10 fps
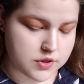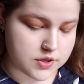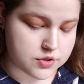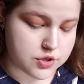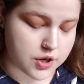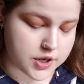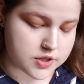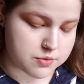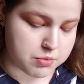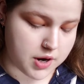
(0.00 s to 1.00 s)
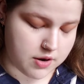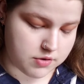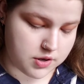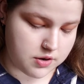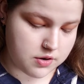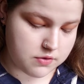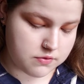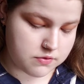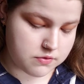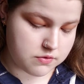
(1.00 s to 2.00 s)
this darkest brown here.
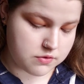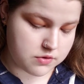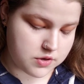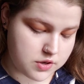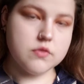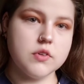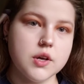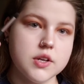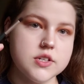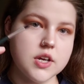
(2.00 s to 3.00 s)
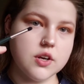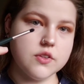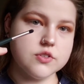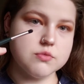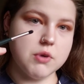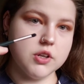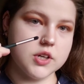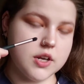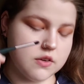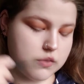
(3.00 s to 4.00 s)
I'm gonna take it on the smaller
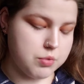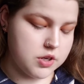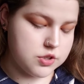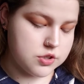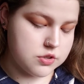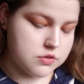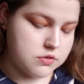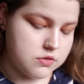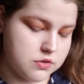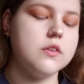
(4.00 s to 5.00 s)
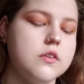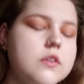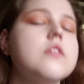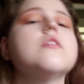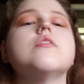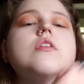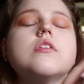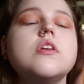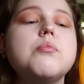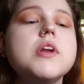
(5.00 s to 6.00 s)
end of the brush just to start
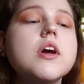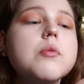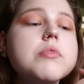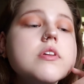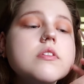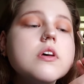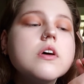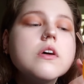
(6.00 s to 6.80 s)
deepening up this